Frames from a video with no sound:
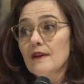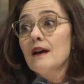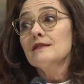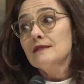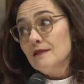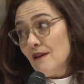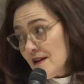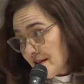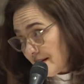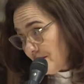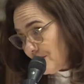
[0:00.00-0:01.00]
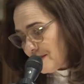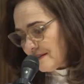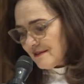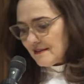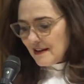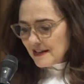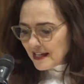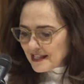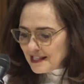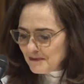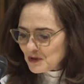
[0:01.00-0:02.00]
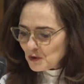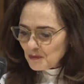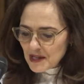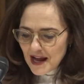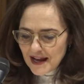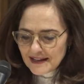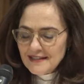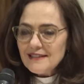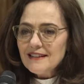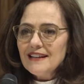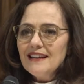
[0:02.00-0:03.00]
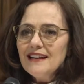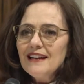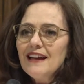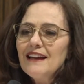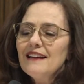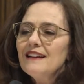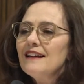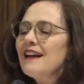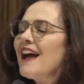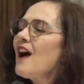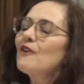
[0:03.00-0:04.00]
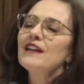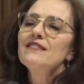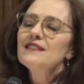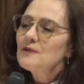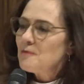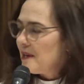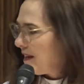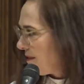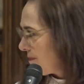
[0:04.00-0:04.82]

Astonished, Nicodemus replies, how can this be?